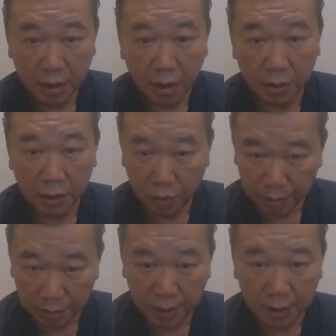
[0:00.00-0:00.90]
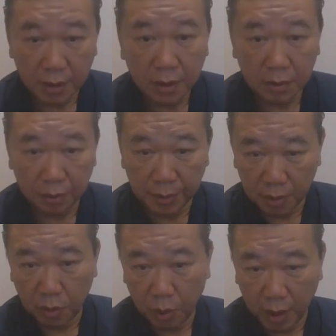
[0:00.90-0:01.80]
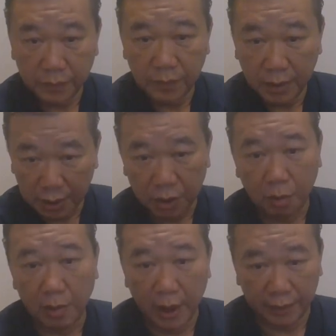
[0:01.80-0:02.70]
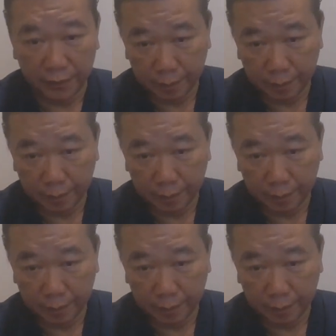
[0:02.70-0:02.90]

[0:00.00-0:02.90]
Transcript: Or you want me to make your wife lead a normal life?